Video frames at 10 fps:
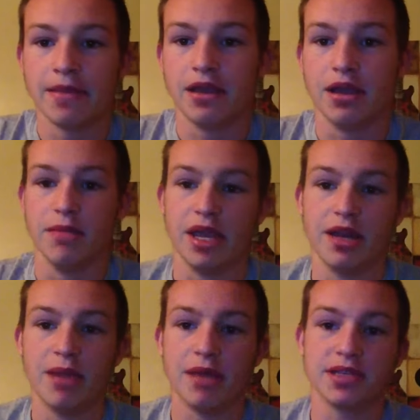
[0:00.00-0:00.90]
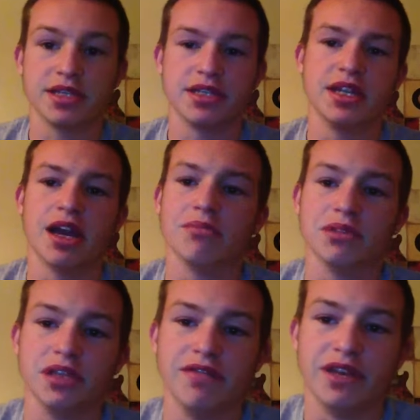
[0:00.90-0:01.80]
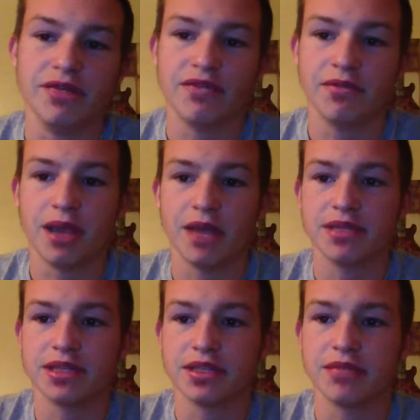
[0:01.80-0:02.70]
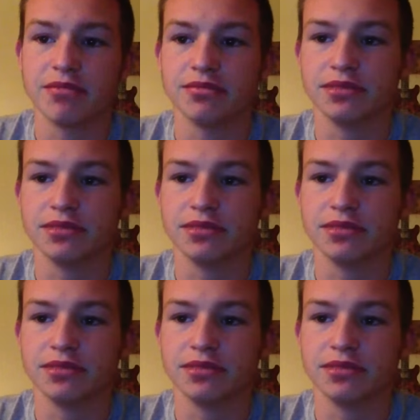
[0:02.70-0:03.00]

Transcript: Anabaptists did not believe in infant baptism.